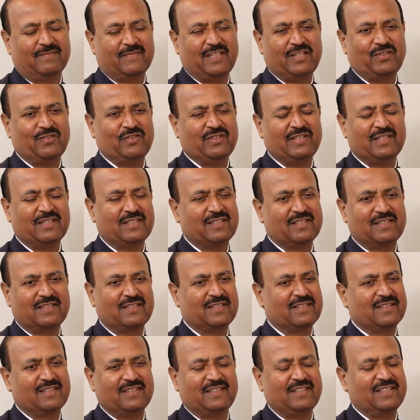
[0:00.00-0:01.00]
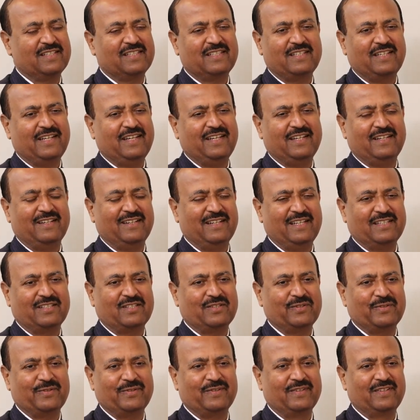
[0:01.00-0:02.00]
I should just understand that's
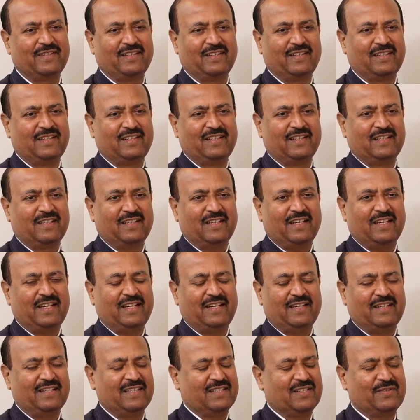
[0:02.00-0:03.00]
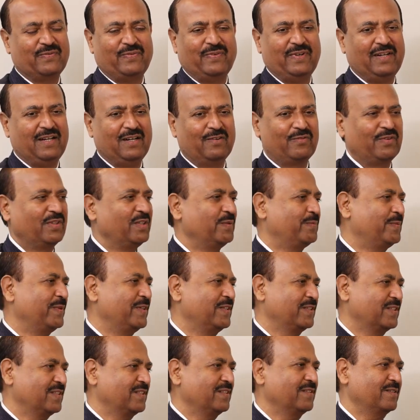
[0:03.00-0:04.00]
true, and just feel for the
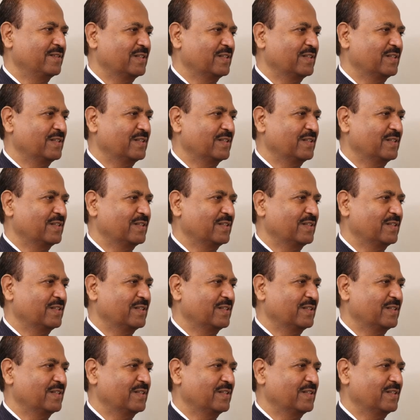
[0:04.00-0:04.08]
person.